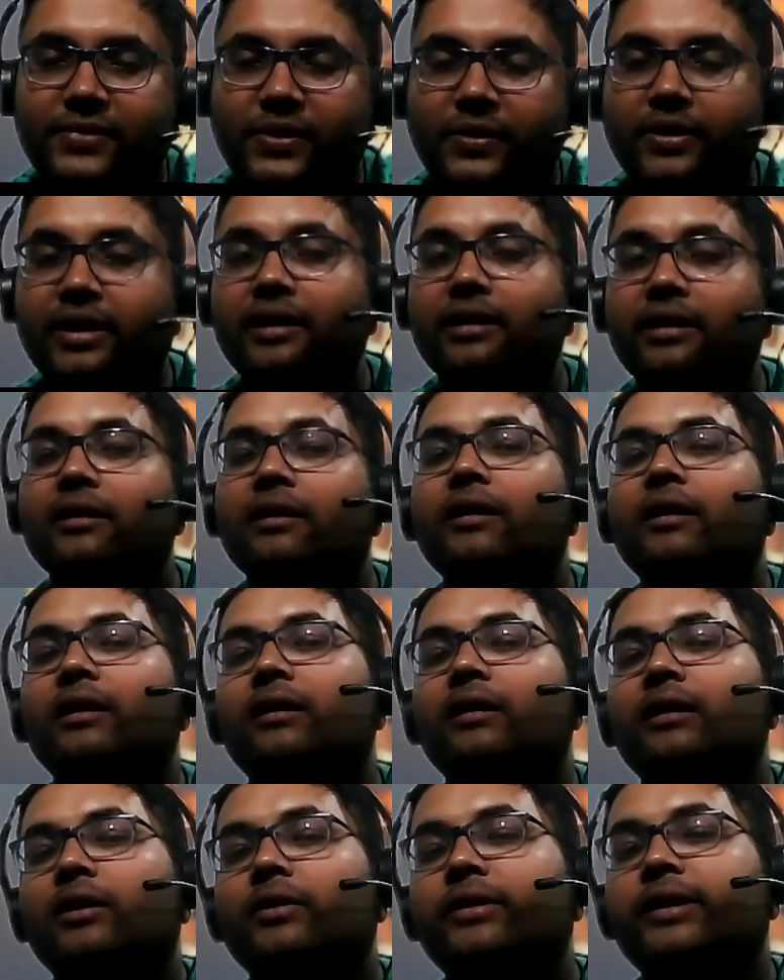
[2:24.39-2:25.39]
Okay,
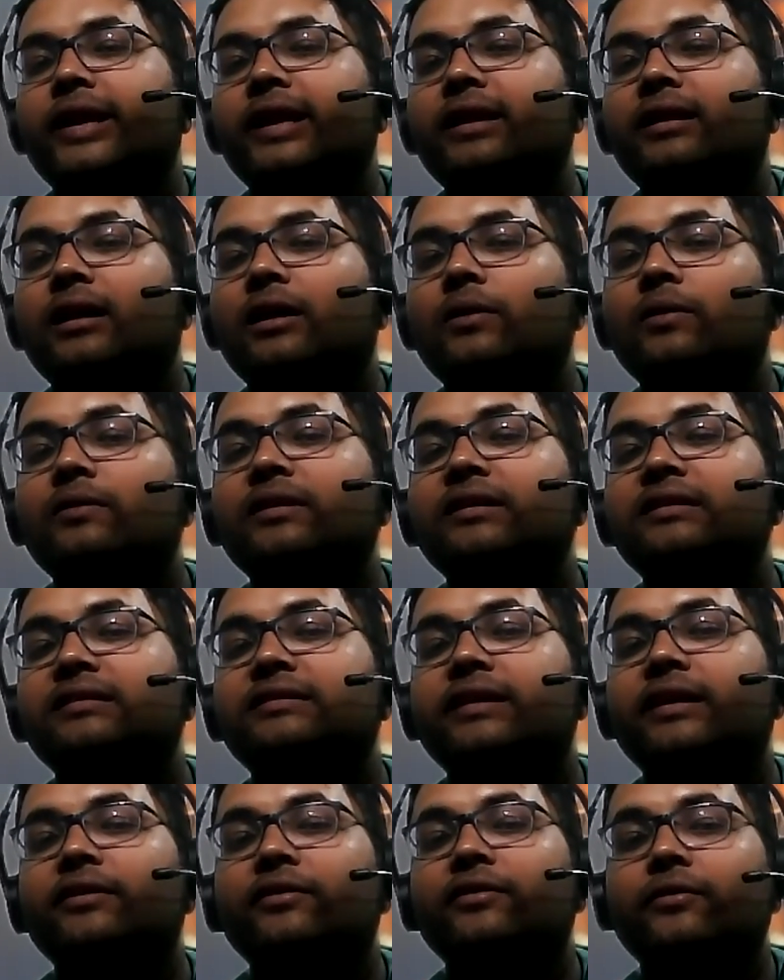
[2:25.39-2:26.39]
now the eighth house, it
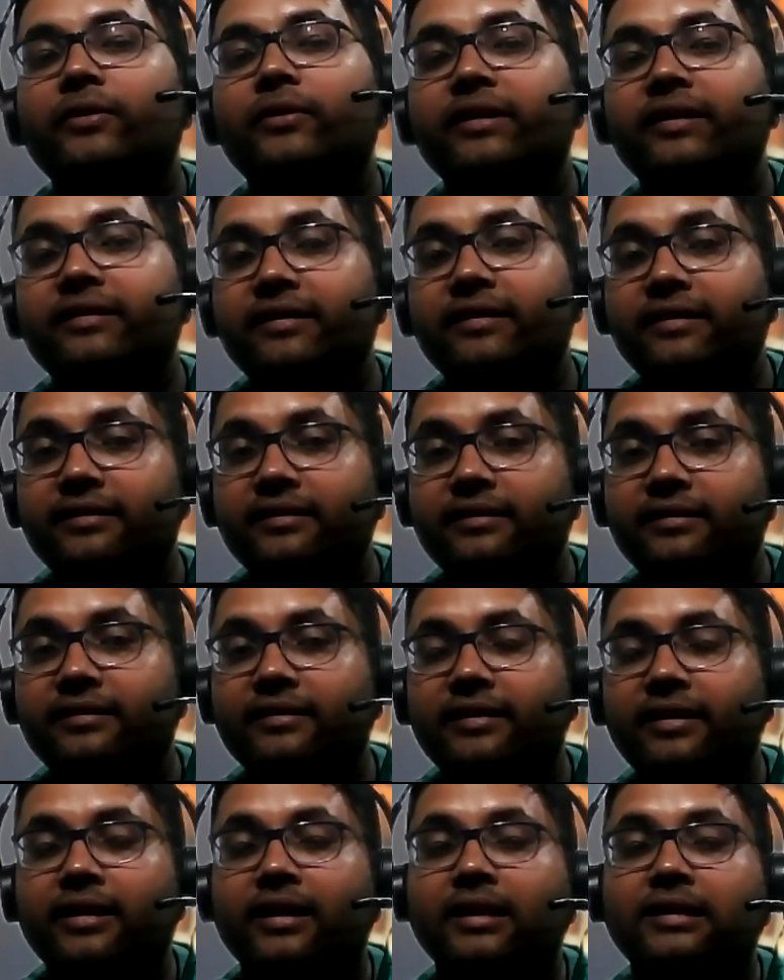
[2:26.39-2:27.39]
stands for diseases
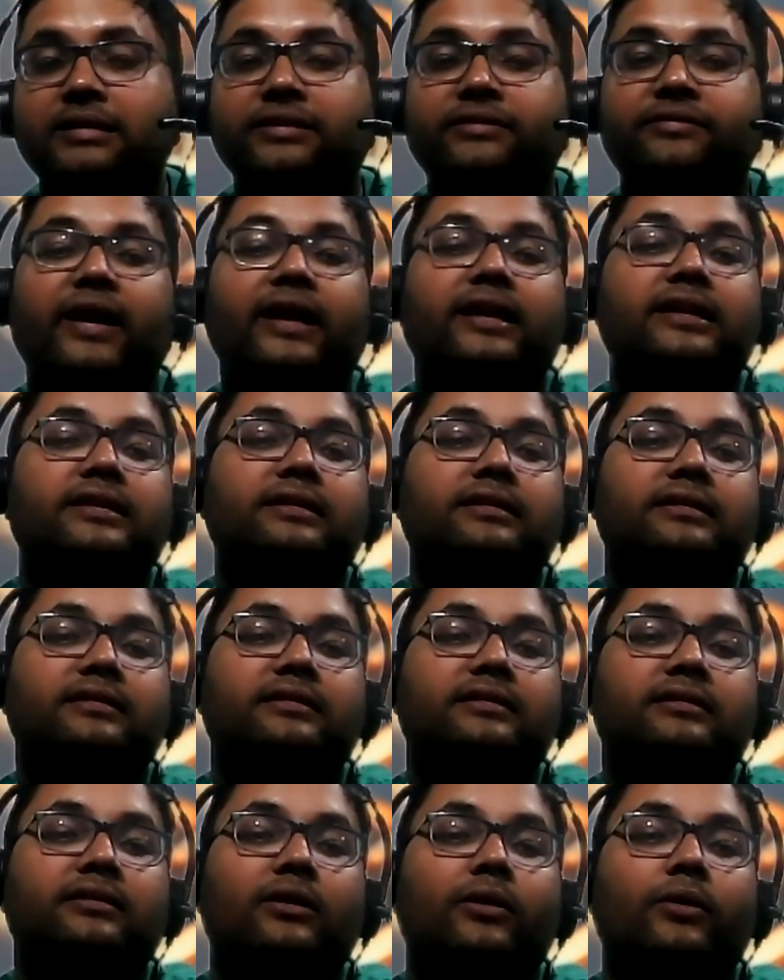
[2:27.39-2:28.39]
and other
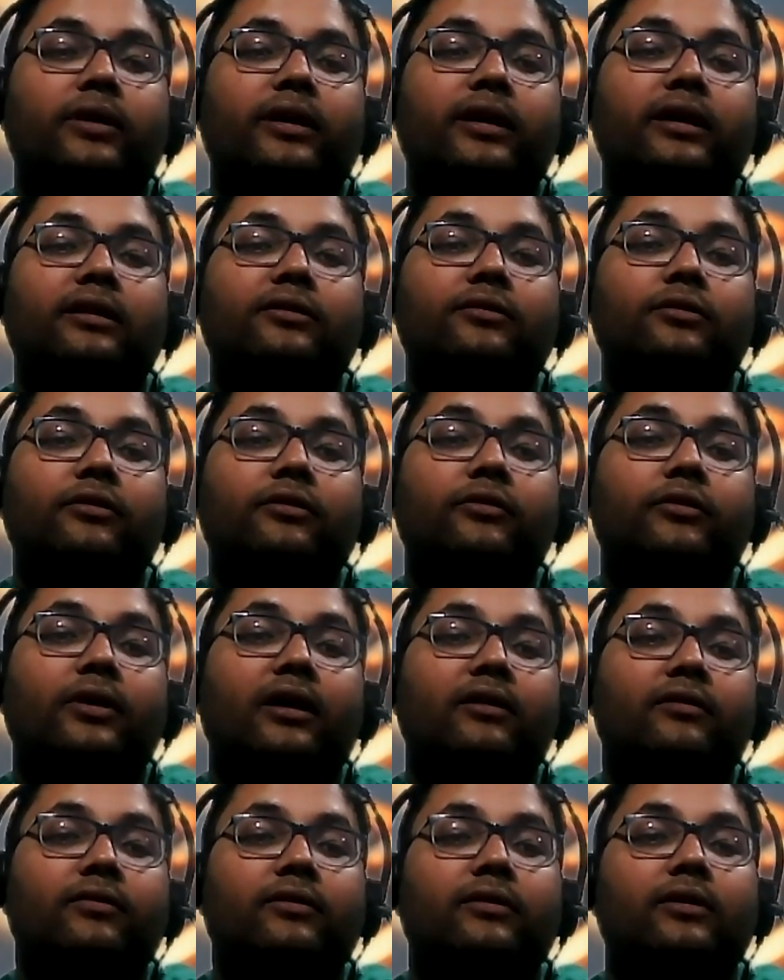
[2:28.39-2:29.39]
factors. Okay, so if you
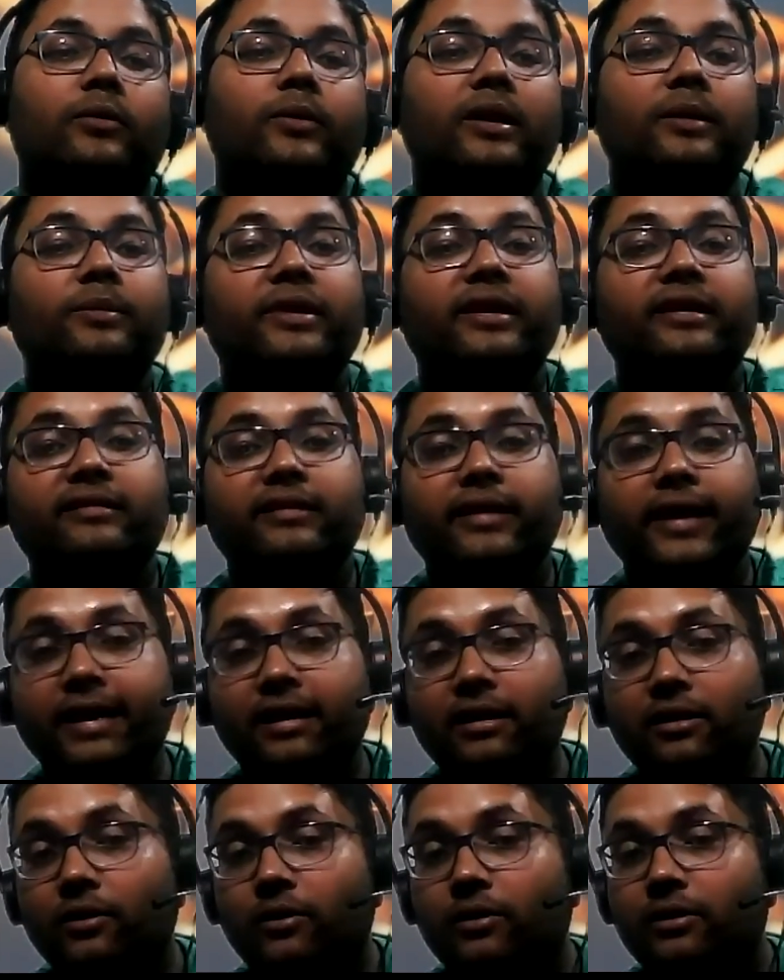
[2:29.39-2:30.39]
have a well placed
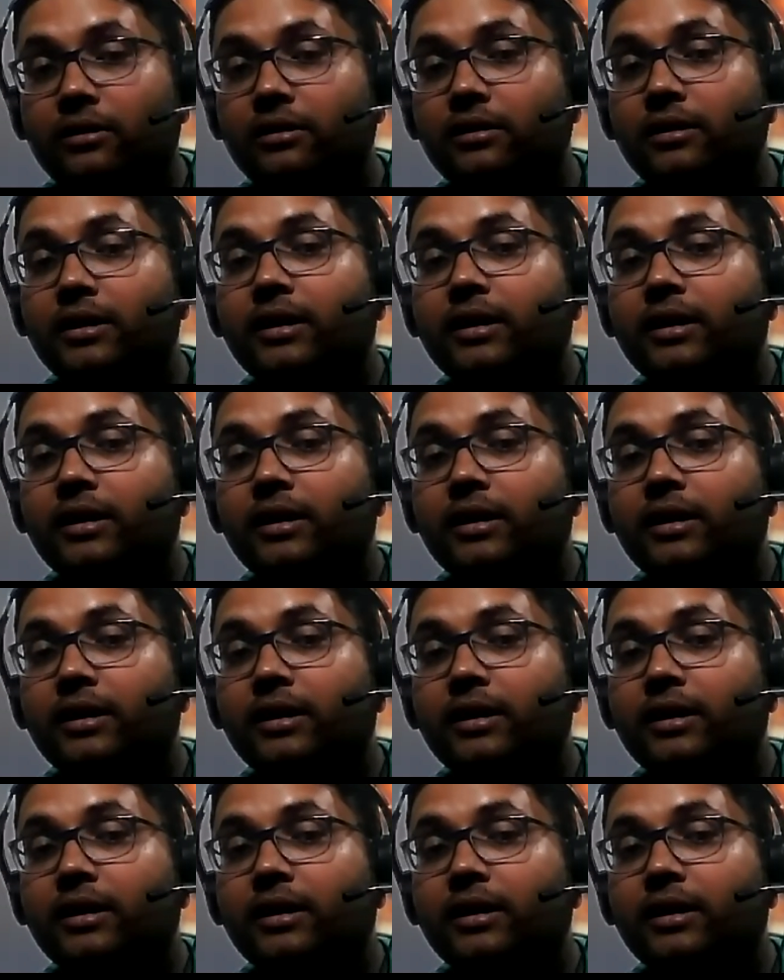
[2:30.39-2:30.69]
eighth lord,